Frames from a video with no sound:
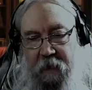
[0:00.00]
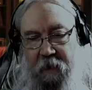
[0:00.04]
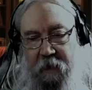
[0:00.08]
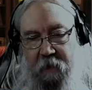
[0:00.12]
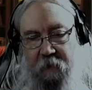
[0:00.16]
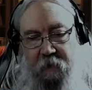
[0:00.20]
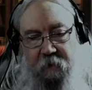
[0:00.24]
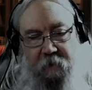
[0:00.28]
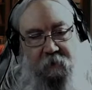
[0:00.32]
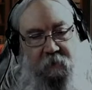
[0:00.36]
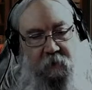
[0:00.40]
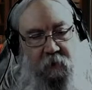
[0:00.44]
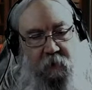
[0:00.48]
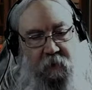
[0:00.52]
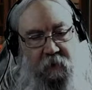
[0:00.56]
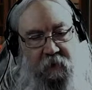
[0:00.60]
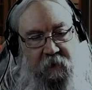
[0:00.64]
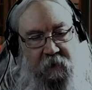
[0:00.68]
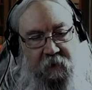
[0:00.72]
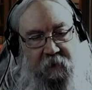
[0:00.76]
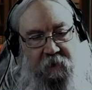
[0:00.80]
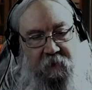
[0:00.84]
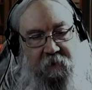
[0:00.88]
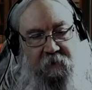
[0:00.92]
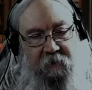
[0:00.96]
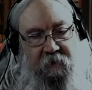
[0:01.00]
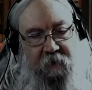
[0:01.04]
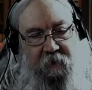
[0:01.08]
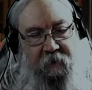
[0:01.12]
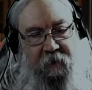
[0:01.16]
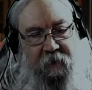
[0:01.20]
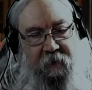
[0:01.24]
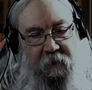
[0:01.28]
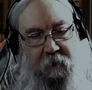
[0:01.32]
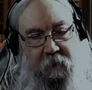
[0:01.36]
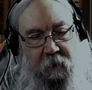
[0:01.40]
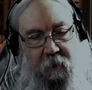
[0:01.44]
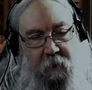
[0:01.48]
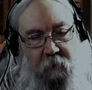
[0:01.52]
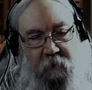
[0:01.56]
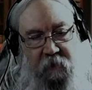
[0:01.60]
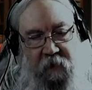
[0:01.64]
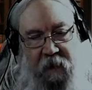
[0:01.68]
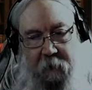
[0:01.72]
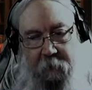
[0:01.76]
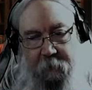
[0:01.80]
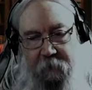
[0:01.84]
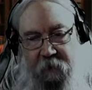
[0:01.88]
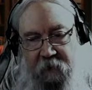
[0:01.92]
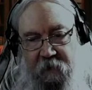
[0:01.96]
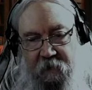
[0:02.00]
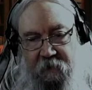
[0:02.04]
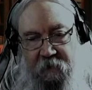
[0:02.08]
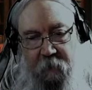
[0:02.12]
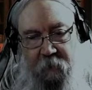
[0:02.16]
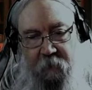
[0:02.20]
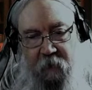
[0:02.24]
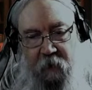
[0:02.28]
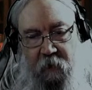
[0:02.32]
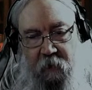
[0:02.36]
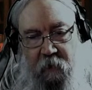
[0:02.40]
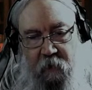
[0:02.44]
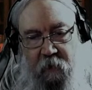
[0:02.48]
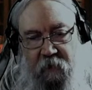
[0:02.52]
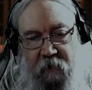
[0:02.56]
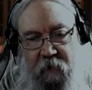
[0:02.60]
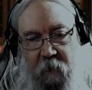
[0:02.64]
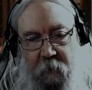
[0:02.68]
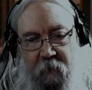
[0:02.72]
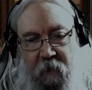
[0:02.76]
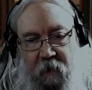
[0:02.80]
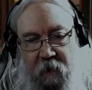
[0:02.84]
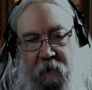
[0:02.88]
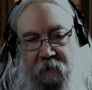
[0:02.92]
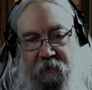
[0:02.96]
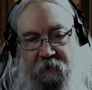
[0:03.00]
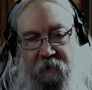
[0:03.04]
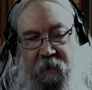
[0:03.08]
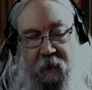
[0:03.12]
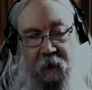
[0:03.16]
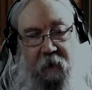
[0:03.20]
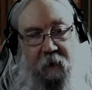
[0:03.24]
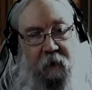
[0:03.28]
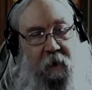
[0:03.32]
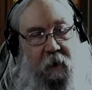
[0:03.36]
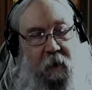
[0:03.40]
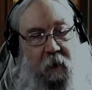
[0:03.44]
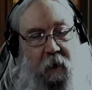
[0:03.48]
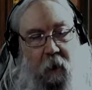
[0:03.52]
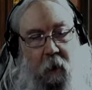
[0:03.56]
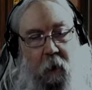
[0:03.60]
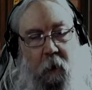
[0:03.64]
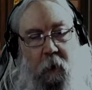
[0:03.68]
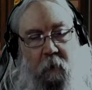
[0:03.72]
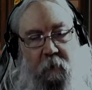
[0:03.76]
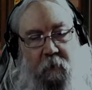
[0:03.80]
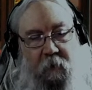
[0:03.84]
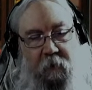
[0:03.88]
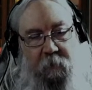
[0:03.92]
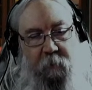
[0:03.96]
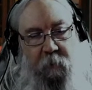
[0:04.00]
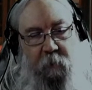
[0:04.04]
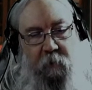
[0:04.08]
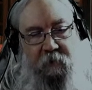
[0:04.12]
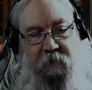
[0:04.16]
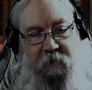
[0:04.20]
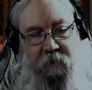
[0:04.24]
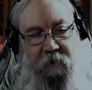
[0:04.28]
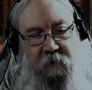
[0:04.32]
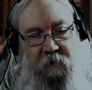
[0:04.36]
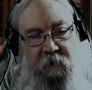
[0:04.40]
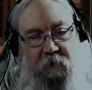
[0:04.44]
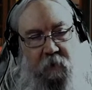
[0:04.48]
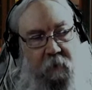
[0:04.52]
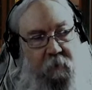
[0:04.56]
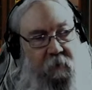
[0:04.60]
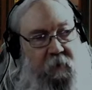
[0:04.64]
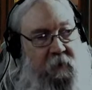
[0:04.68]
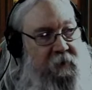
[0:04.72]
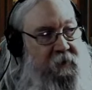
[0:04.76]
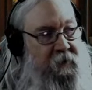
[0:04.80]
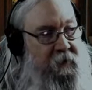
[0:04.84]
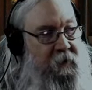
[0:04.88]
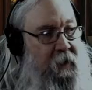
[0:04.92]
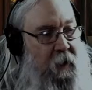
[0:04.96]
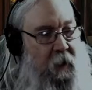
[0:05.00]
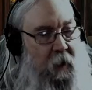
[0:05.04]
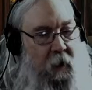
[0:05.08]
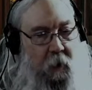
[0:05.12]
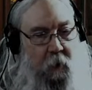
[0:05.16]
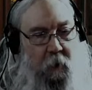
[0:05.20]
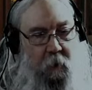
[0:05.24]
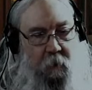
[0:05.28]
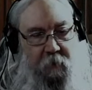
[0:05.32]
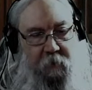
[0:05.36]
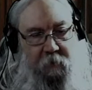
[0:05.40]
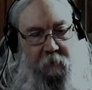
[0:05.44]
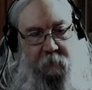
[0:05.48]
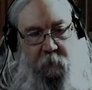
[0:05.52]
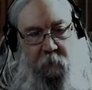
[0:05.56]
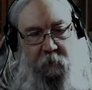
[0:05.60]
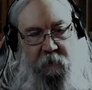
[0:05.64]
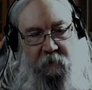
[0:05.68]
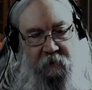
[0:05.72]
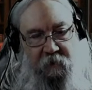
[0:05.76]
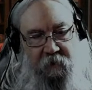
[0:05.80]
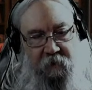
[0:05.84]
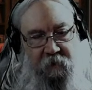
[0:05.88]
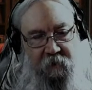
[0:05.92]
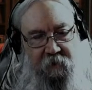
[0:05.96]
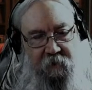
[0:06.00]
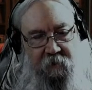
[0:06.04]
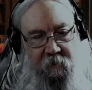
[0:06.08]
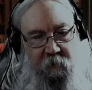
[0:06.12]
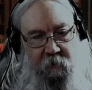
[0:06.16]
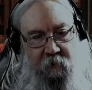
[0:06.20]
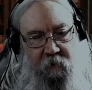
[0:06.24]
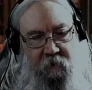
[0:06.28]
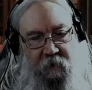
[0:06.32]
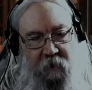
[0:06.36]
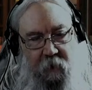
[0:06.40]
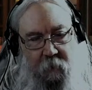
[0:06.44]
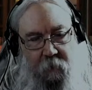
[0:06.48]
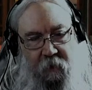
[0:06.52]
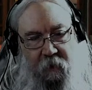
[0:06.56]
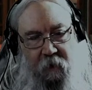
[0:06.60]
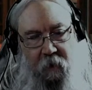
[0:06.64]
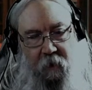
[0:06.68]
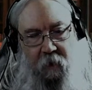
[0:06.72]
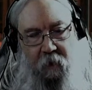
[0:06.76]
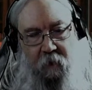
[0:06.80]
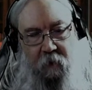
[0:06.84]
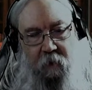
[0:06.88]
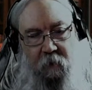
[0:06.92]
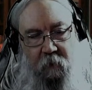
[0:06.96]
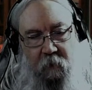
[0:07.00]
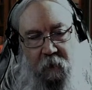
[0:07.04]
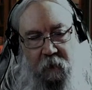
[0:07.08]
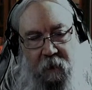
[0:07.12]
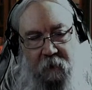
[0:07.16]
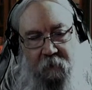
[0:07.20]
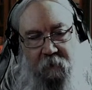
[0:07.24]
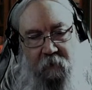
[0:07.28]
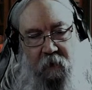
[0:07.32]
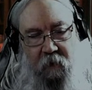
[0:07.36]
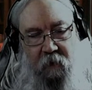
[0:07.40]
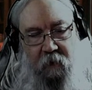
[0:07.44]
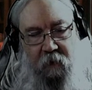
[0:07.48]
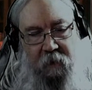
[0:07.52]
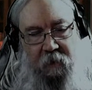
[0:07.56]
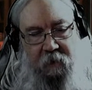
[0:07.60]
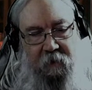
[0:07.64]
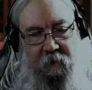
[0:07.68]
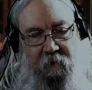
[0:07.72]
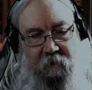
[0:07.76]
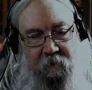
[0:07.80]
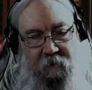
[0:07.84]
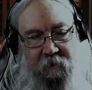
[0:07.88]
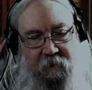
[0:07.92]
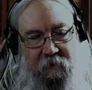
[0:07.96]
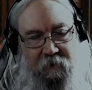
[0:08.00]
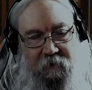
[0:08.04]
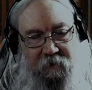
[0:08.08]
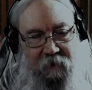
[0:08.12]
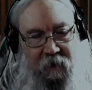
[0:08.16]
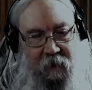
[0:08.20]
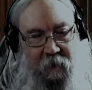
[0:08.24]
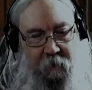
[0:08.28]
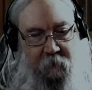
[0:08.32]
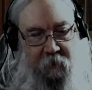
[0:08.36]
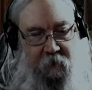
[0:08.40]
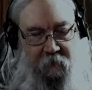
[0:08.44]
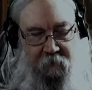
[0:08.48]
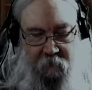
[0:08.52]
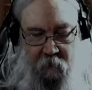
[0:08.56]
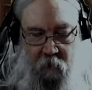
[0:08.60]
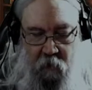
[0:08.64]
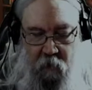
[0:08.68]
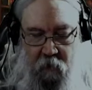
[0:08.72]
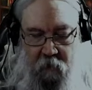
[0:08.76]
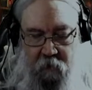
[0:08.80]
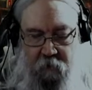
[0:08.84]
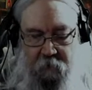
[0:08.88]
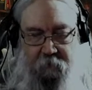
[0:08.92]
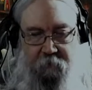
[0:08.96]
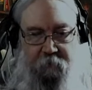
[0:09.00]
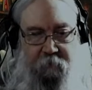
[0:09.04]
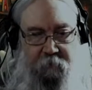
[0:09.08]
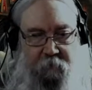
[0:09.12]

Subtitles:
like doing things like, tapping on something or doing something, to say, oh, this person is nervous. Oh, this person is doing something. Oh, whatever. It just let them infer.